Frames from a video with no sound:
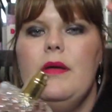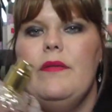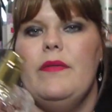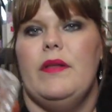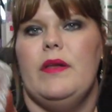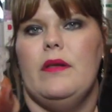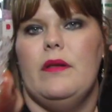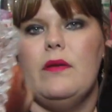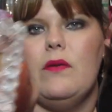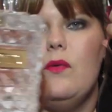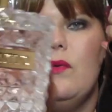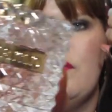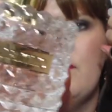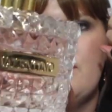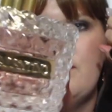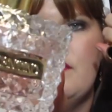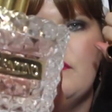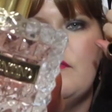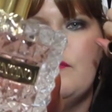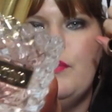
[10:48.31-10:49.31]
And then of
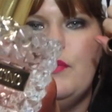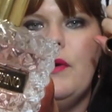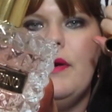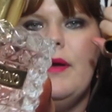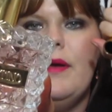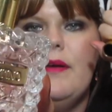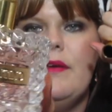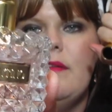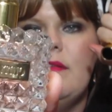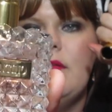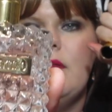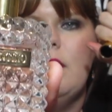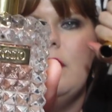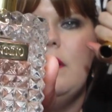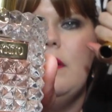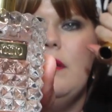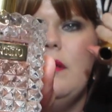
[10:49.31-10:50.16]
course it sprays.